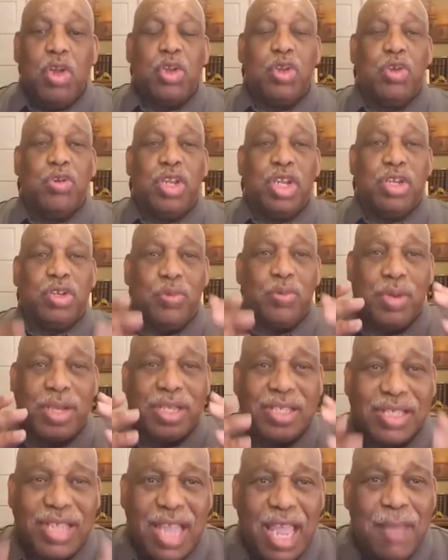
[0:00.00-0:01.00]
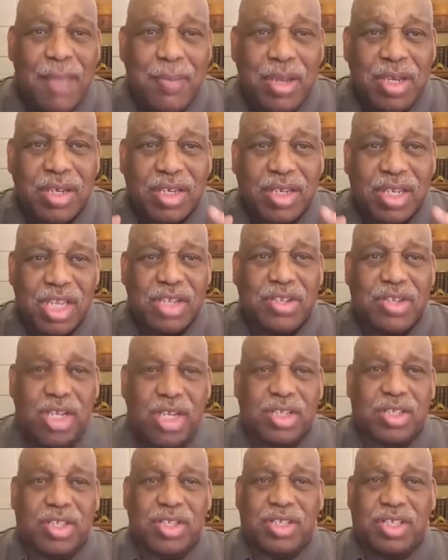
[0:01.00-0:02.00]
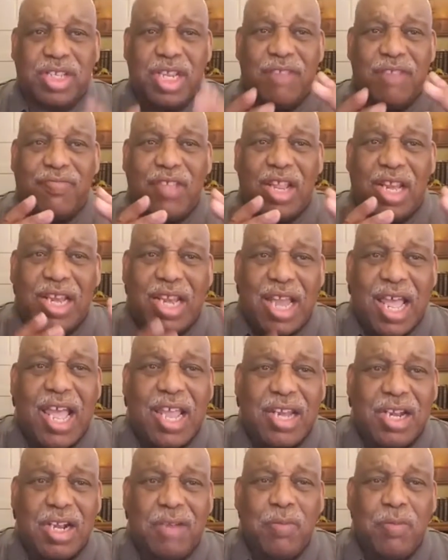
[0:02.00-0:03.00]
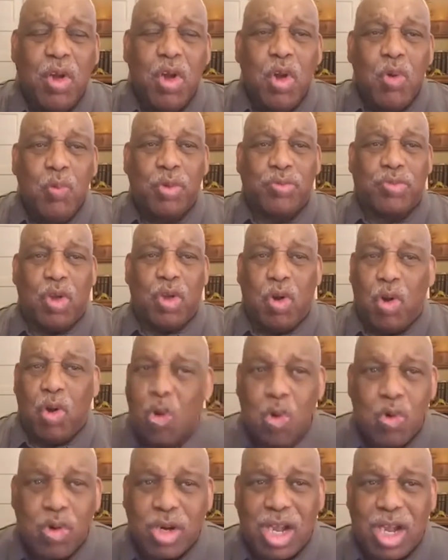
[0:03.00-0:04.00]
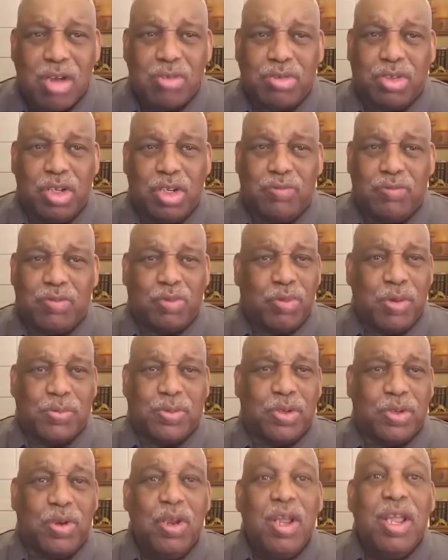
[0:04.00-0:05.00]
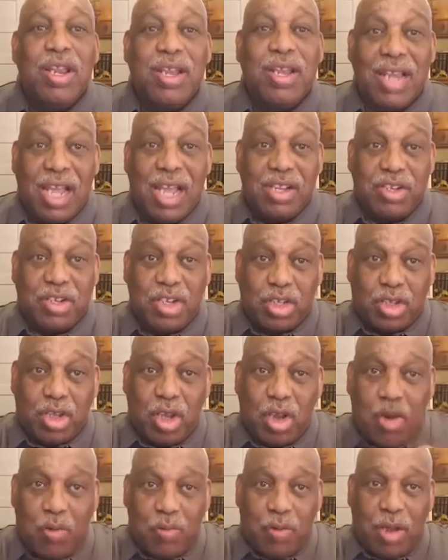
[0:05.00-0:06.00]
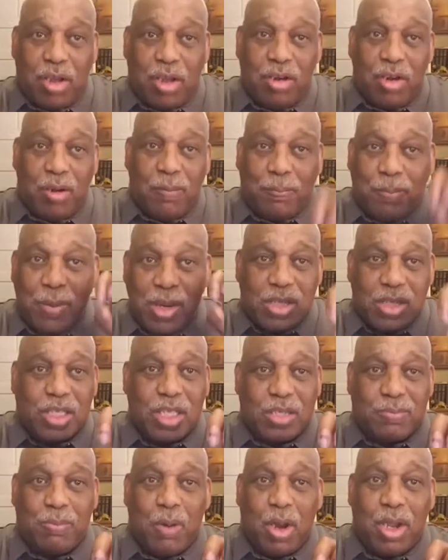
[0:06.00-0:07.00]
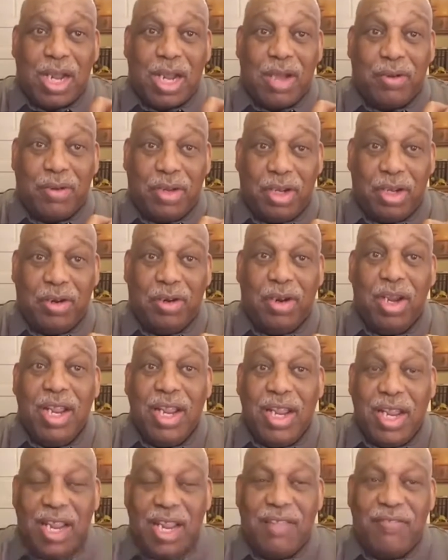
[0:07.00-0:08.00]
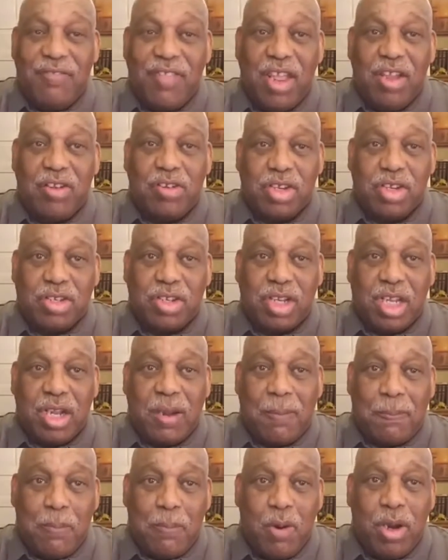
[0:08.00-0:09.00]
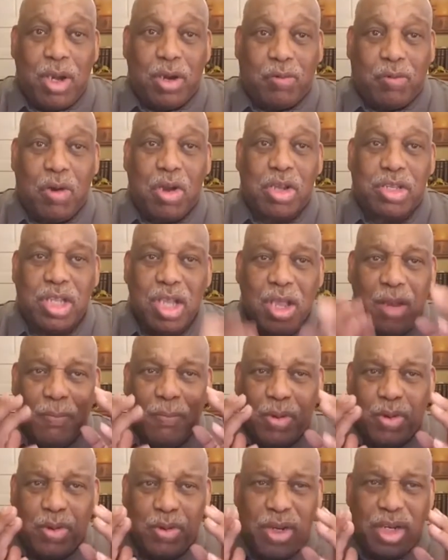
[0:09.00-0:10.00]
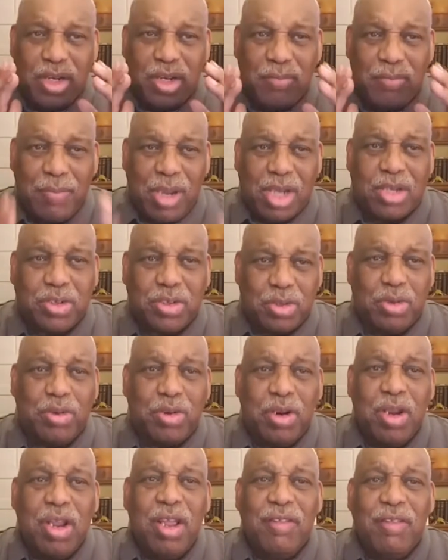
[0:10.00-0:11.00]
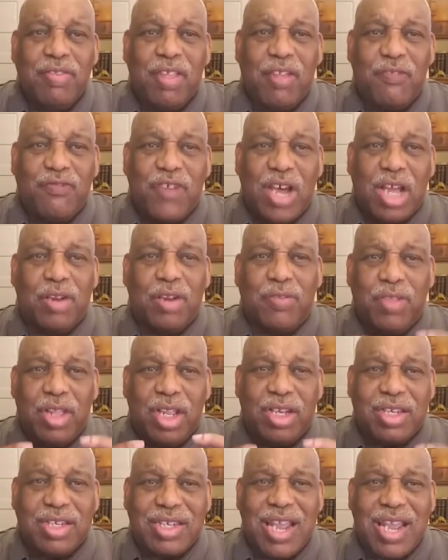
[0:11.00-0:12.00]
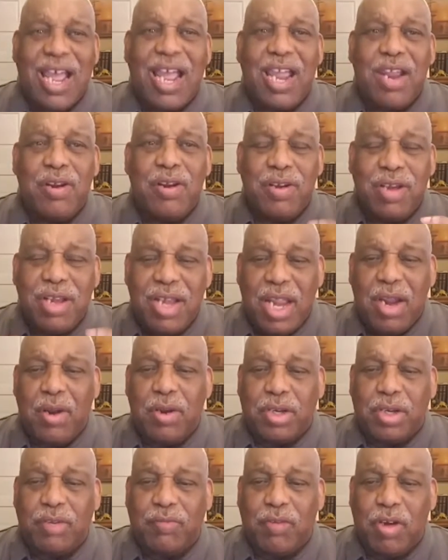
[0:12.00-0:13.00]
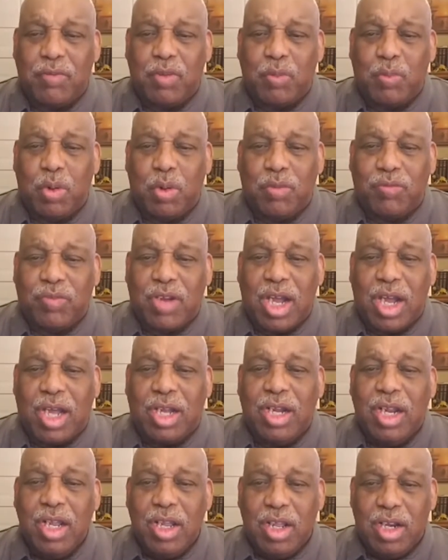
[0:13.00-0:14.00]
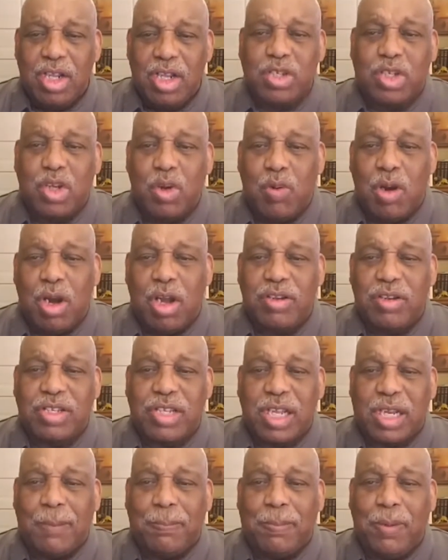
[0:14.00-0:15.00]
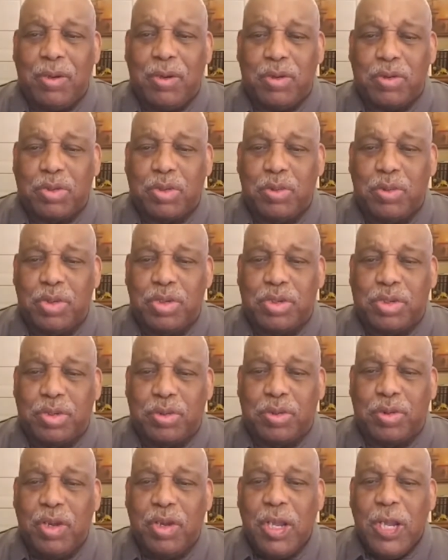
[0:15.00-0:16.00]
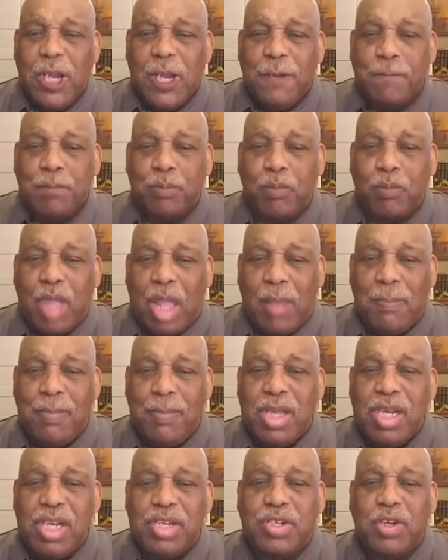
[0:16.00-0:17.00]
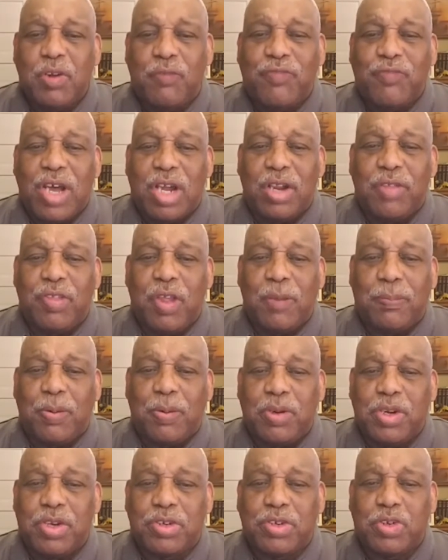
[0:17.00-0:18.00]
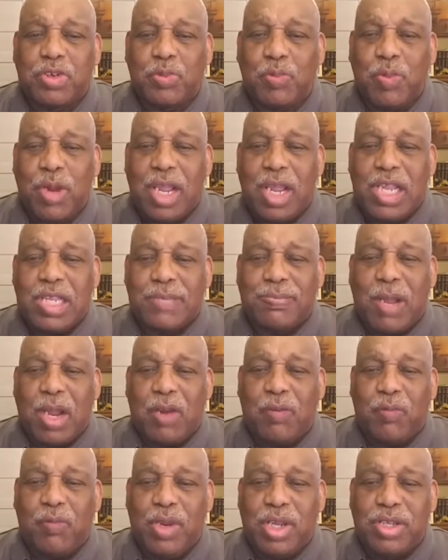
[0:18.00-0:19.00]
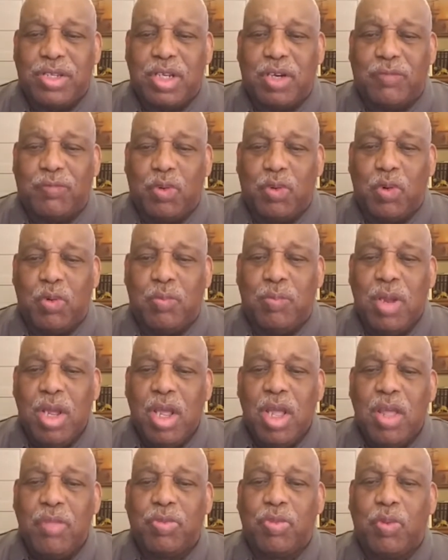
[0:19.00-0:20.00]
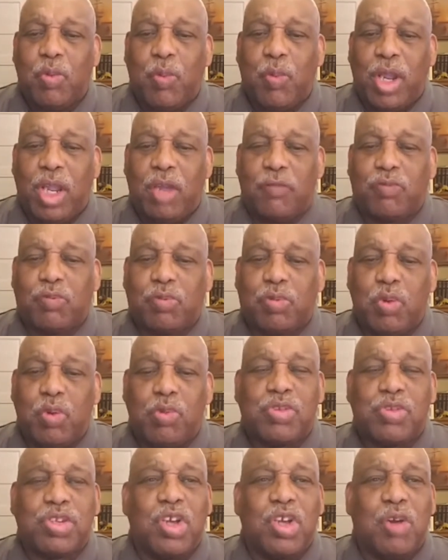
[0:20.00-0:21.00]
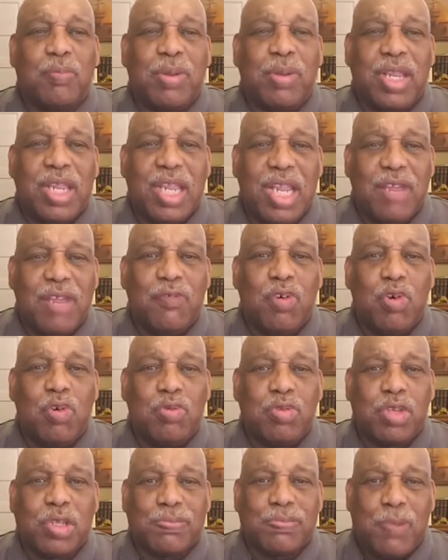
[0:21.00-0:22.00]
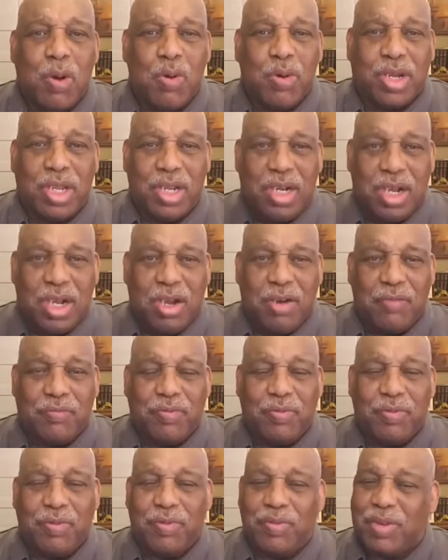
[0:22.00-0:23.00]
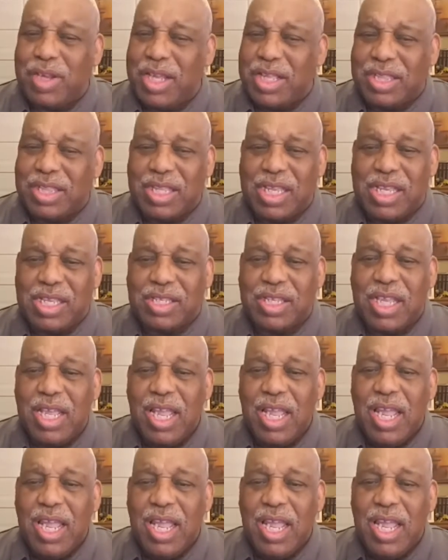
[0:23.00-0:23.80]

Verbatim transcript: You need to examine teachings to see if they line up with the whole counsel of Scripture, not just a, a little piece that's brought out here and there just to get a point across. But you need to make sure they follow the entire narrative of the Word of God. Let's go on. Second Peter 2 and 2. And many shall follow their pernicious ways, by reason of whom the way of truth shall be evil spoken of. Get this.